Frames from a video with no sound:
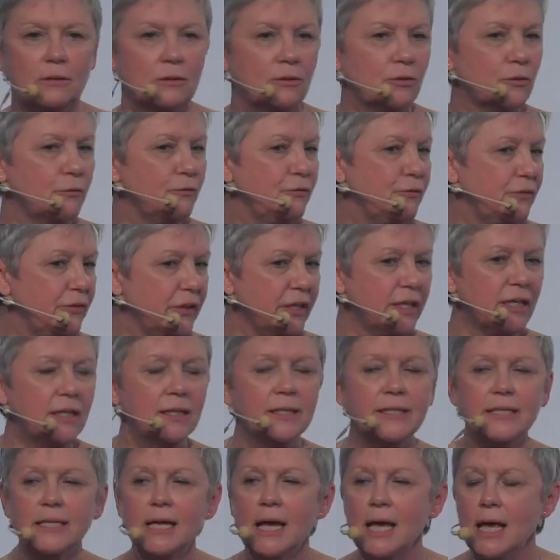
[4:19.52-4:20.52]
uh, the
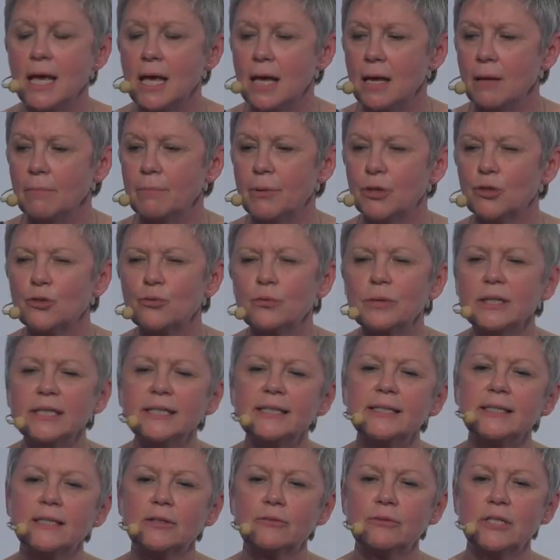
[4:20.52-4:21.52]
field, but
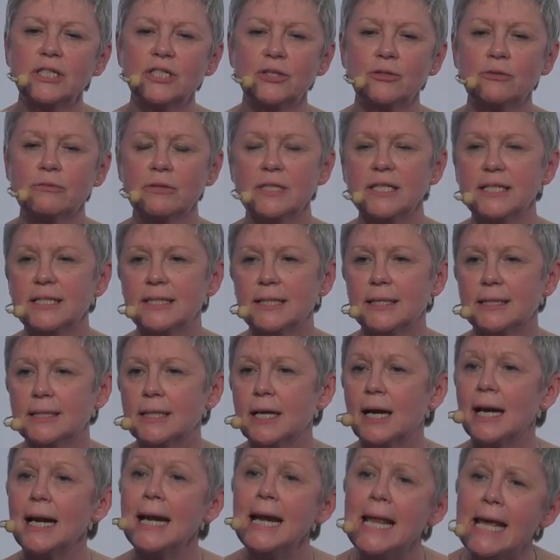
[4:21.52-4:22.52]
really territories that
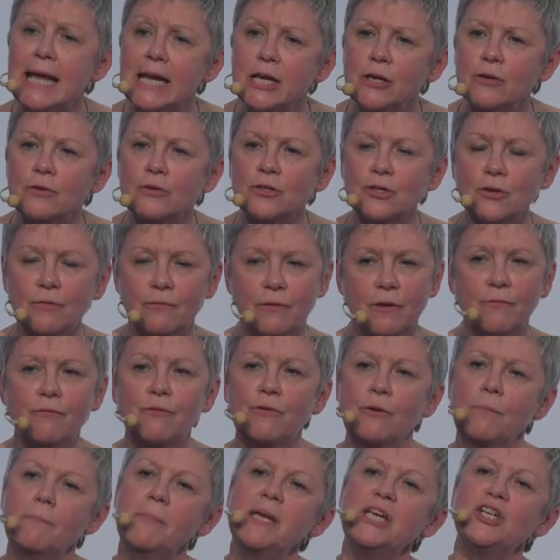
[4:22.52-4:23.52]
are layers of
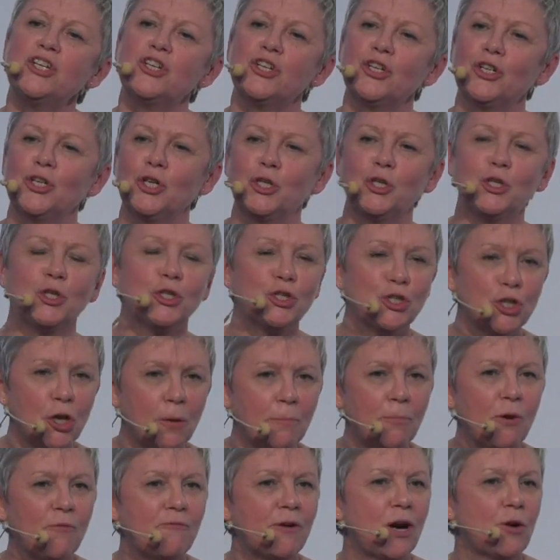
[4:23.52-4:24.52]
information on the
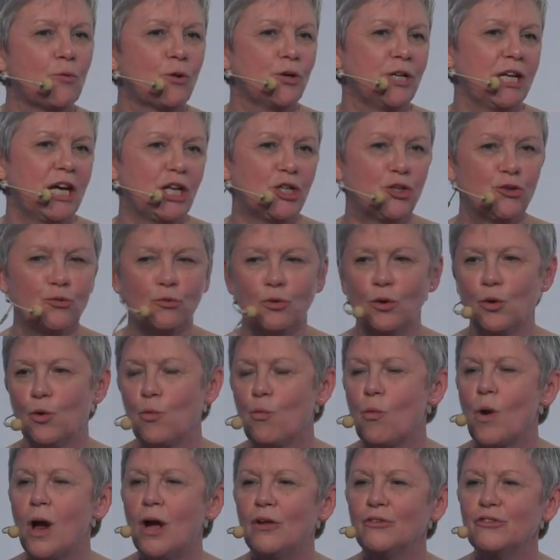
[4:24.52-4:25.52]
top of our natural
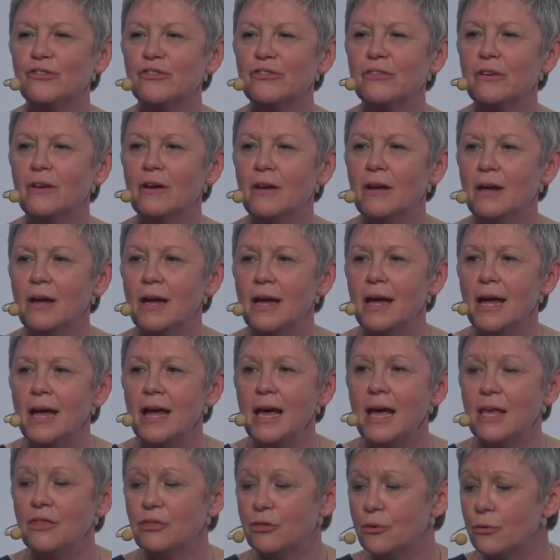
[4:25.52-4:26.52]
grounds.
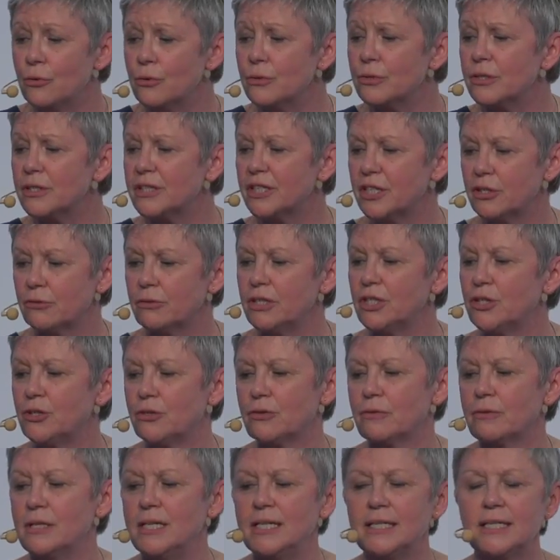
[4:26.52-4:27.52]
And those
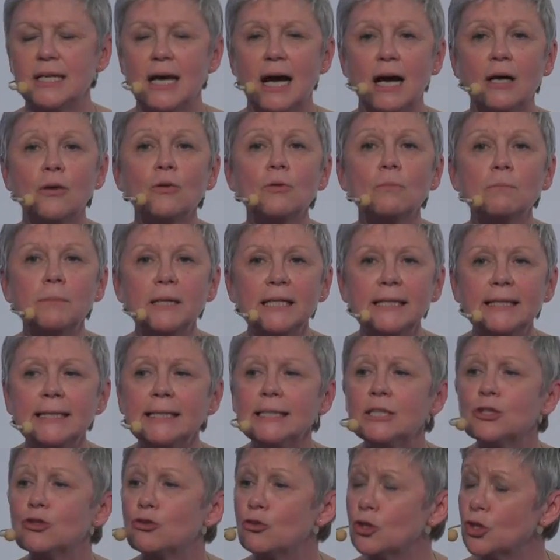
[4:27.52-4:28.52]
territories are
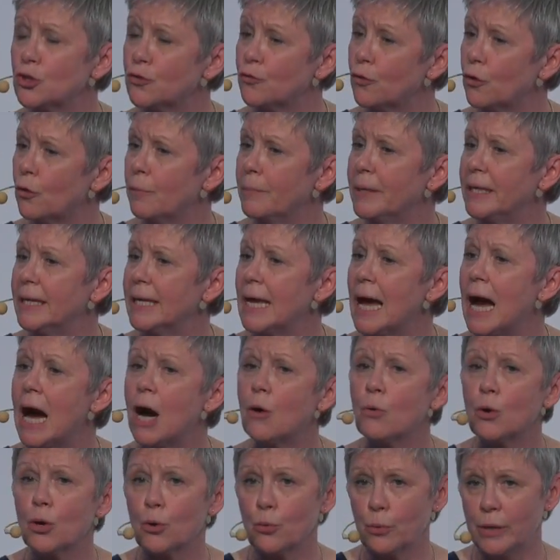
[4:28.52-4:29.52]
completely transforming
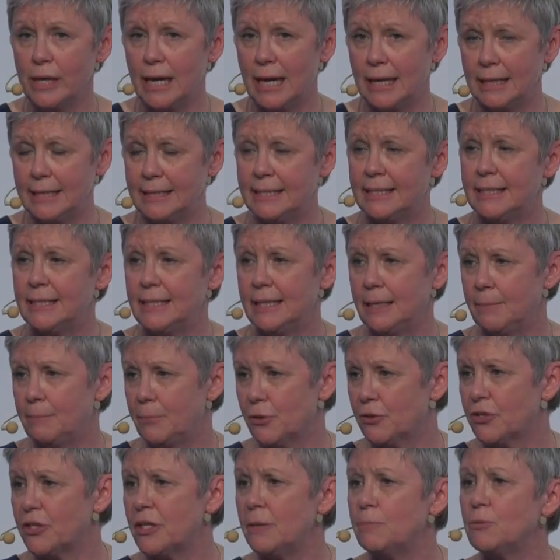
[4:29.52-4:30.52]
our reality and
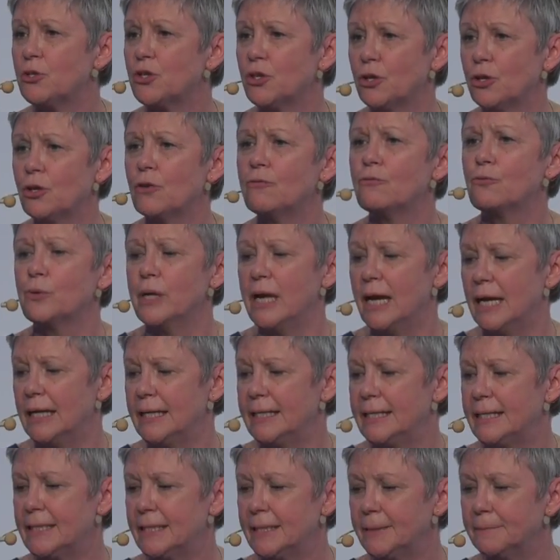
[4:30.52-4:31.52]
perception of
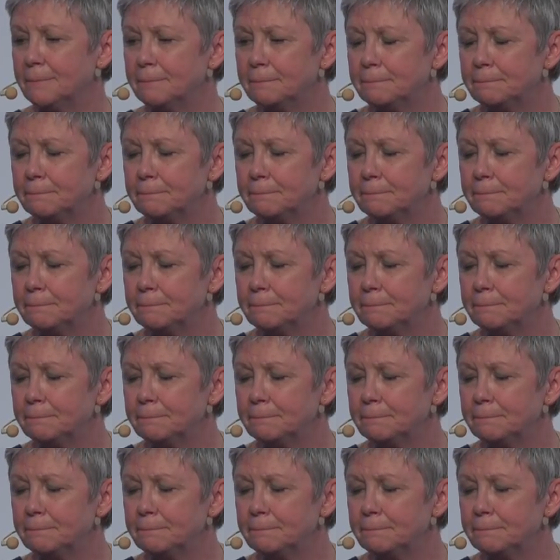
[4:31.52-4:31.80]
reality.